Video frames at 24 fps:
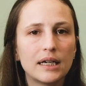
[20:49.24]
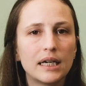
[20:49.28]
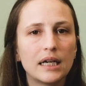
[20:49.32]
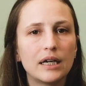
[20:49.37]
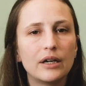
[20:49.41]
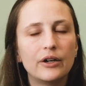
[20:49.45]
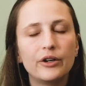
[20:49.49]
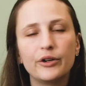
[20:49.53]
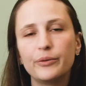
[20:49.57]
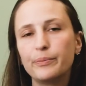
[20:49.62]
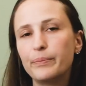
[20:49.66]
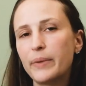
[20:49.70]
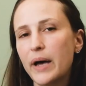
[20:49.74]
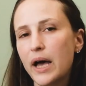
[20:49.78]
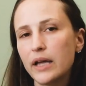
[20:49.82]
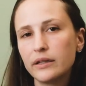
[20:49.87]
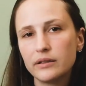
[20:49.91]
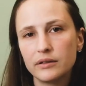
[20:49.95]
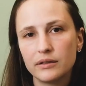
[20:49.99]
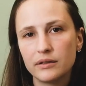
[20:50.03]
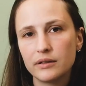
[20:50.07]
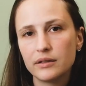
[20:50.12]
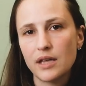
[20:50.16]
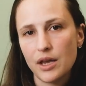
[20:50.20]
her
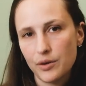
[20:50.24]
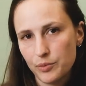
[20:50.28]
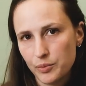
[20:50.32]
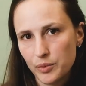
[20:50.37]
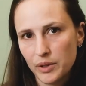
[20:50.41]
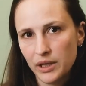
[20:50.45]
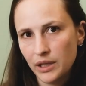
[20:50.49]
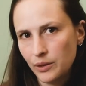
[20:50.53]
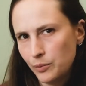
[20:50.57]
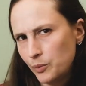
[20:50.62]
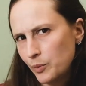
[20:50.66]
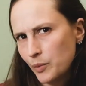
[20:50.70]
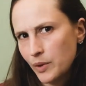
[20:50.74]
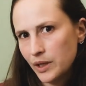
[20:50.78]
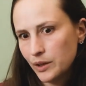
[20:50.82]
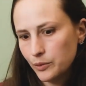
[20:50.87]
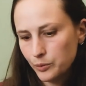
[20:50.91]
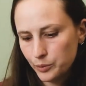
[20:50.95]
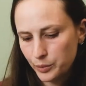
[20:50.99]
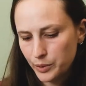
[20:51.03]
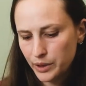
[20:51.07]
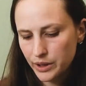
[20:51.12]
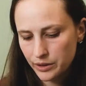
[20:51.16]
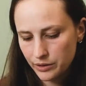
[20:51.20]
patterns are really well
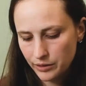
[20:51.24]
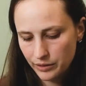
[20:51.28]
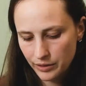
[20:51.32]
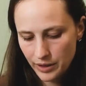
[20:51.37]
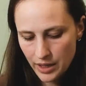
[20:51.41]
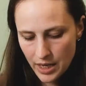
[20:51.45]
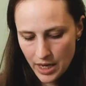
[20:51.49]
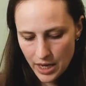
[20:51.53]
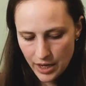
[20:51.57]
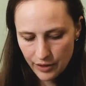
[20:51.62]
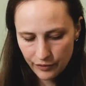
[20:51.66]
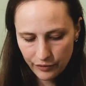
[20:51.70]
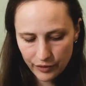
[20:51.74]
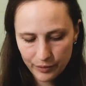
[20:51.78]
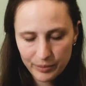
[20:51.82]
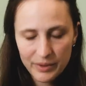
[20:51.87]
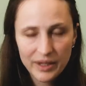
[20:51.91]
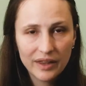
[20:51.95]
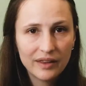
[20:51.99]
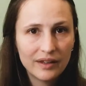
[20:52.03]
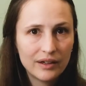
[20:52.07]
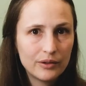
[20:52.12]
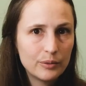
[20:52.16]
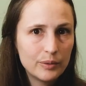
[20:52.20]
written. For
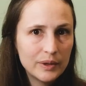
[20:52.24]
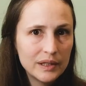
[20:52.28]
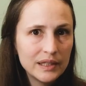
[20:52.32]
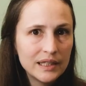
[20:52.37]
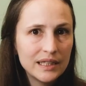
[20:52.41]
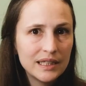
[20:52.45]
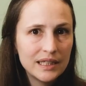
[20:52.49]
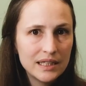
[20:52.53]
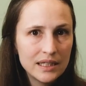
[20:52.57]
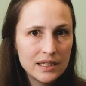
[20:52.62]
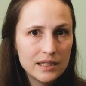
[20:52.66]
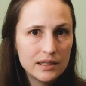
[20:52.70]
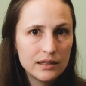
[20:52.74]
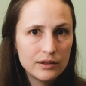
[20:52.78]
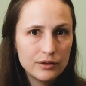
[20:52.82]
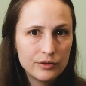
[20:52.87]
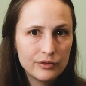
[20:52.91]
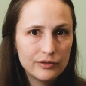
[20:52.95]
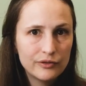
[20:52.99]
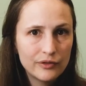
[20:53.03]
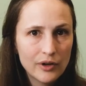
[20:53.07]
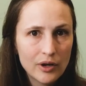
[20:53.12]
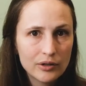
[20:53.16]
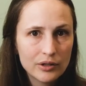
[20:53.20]
me, they're really easy
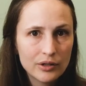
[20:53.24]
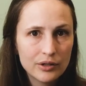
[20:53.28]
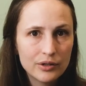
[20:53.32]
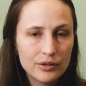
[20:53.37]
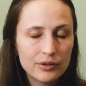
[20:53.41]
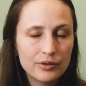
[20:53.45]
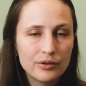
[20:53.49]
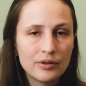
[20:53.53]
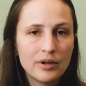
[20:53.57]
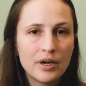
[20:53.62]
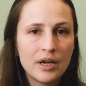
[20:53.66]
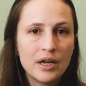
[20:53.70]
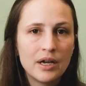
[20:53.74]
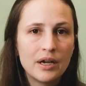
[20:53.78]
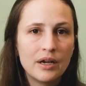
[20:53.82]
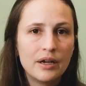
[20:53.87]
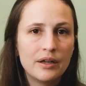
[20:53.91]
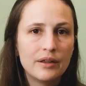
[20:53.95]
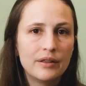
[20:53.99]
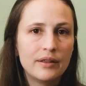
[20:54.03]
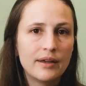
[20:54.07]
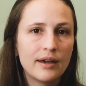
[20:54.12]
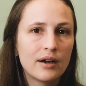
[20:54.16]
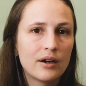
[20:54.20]
to follow.
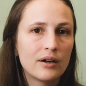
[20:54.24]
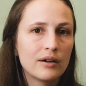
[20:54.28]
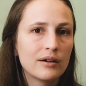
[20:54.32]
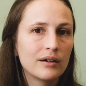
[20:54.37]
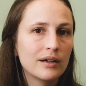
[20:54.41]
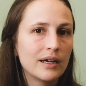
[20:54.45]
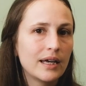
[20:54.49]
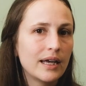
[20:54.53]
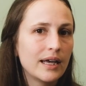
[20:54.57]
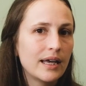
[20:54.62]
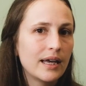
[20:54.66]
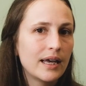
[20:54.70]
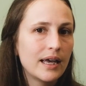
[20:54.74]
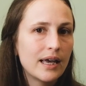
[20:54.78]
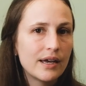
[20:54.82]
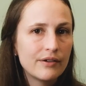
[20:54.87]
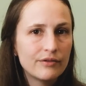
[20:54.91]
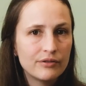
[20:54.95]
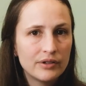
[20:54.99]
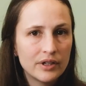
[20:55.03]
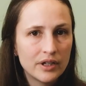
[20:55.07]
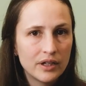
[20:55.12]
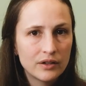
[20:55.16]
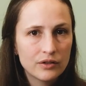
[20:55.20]
There are
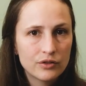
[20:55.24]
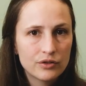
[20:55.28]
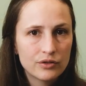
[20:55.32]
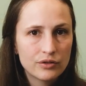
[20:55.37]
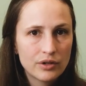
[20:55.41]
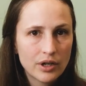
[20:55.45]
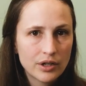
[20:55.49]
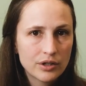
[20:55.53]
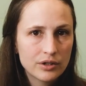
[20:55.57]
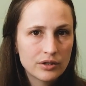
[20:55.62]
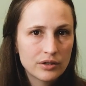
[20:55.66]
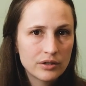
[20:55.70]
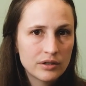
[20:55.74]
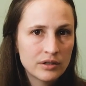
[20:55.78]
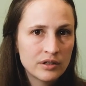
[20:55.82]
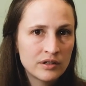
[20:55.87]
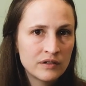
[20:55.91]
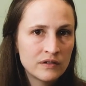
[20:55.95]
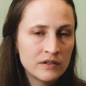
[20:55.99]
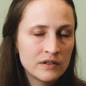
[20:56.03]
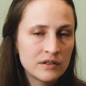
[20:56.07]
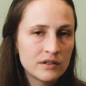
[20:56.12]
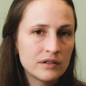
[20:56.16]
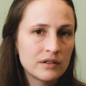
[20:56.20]
every
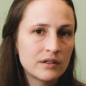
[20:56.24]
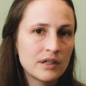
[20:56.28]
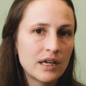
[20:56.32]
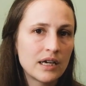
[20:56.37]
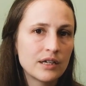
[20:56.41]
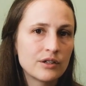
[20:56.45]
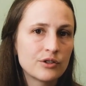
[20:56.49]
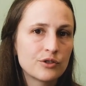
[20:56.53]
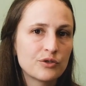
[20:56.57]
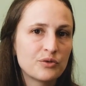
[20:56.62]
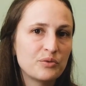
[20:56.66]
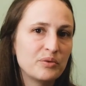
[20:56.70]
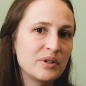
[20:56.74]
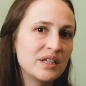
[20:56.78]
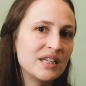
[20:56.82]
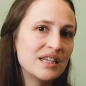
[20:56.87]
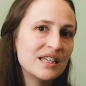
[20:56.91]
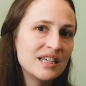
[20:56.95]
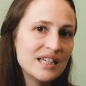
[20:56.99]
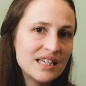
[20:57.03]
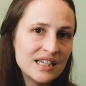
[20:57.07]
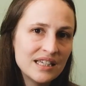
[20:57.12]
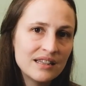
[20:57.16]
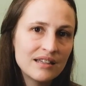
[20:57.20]
instructions that we
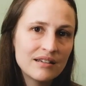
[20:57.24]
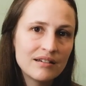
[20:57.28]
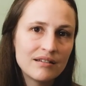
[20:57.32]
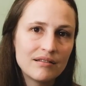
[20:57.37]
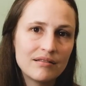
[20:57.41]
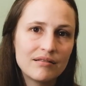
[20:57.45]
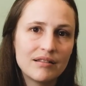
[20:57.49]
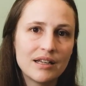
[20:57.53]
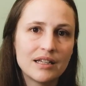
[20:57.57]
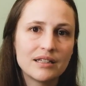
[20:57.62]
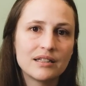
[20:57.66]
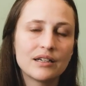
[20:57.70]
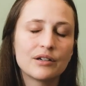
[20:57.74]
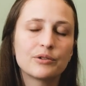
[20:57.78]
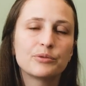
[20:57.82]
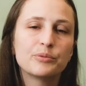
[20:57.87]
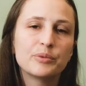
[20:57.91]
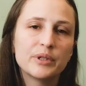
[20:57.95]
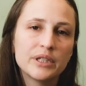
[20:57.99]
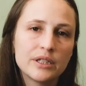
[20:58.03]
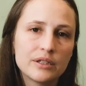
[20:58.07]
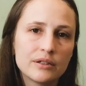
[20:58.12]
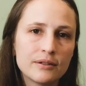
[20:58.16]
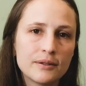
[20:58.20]
need that are
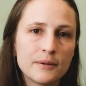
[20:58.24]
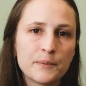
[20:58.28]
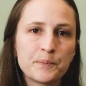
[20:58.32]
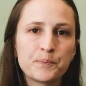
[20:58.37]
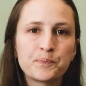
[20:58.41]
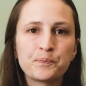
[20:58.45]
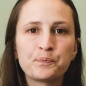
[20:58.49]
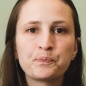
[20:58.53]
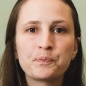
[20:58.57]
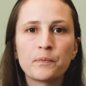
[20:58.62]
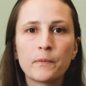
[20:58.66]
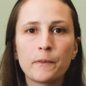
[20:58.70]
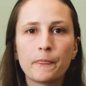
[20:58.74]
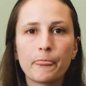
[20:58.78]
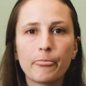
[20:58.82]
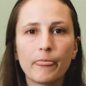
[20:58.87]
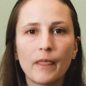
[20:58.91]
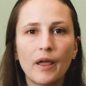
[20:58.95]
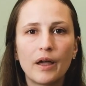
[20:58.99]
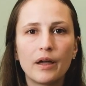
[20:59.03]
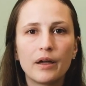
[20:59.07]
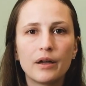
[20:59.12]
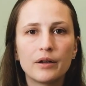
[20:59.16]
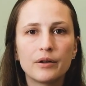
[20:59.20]
written.
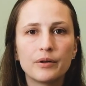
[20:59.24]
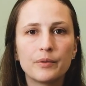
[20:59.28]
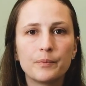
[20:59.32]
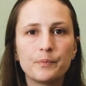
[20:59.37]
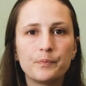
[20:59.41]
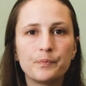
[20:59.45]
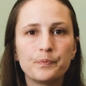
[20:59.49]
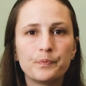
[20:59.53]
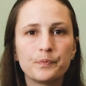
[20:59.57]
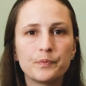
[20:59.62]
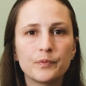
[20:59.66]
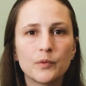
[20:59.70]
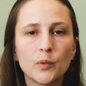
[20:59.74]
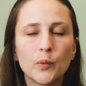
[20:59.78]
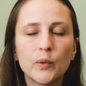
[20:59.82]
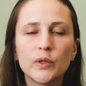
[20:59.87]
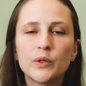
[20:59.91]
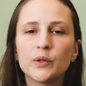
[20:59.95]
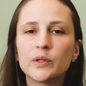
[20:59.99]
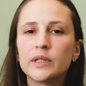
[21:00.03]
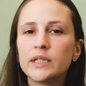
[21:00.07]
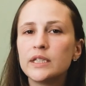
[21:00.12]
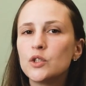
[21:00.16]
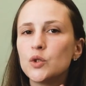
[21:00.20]
We
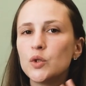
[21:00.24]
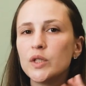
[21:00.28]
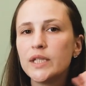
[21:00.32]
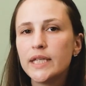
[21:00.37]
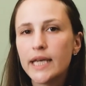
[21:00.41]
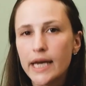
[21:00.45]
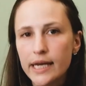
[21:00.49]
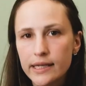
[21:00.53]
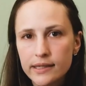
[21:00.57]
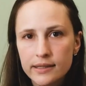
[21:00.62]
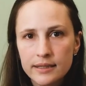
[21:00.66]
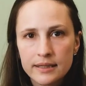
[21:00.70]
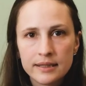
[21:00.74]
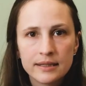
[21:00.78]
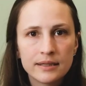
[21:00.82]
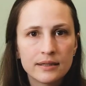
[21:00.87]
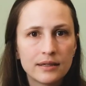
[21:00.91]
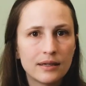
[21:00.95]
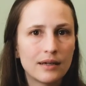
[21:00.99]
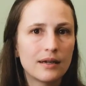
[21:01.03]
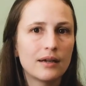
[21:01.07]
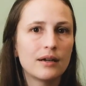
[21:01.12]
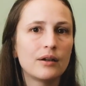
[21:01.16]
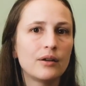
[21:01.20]
don't need to guess
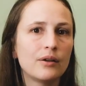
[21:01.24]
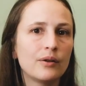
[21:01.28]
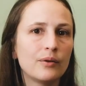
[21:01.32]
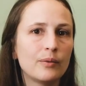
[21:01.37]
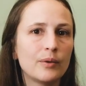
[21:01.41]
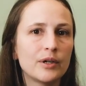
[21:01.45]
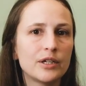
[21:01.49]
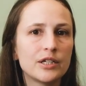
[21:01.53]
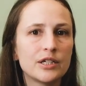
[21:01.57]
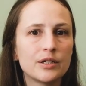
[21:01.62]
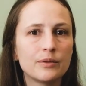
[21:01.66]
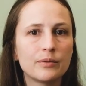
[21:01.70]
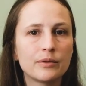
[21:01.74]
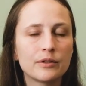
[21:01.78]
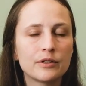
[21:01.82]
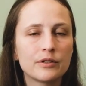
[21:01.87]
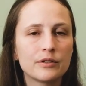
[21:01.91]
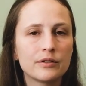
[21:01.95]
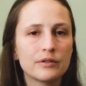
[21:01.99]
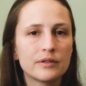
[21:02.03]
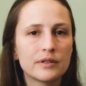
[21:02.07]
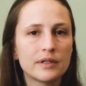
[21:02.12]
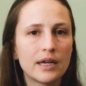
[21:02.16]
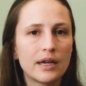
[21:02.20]
what she wants
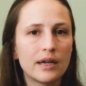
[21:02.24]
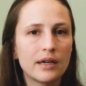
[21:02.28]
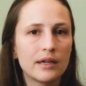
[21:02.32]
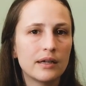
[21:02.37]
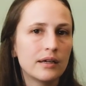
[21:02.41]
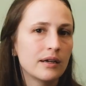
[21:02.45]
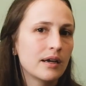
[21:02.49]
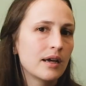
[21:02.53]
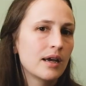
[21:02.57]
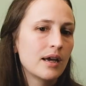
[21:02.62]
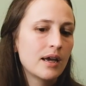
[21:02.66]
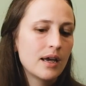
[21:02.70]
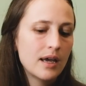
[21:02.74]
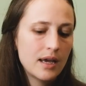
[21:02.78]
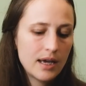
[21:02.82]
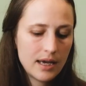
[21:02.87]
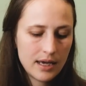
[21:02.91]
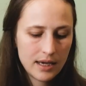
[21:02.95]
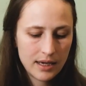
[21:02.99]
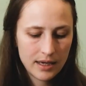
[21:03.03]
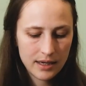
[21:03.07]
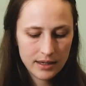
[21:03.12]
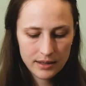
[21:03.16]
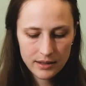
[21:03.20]
to say
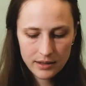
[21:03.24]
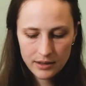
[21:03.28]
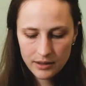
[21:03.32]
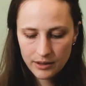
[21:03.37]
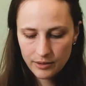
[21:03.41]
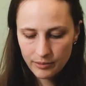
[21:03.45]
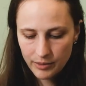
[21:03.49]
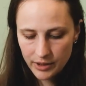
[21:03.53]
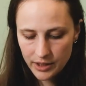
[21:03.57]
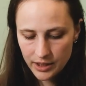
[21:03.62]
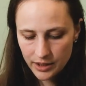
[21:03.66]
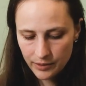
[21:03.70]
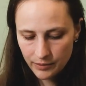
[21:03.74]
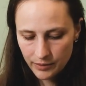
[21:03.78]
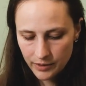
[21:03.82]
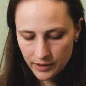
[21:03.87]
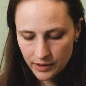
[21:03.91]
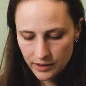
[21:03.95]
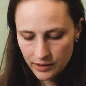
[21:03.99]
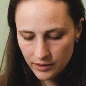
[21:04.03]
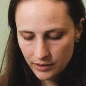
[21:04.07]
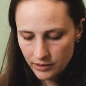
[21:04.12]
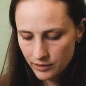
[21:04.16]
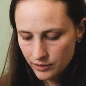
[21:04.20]
and what she
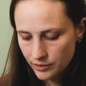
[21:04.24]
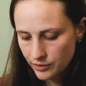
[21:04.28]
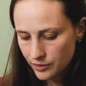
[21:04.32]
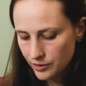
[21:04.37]
wants us to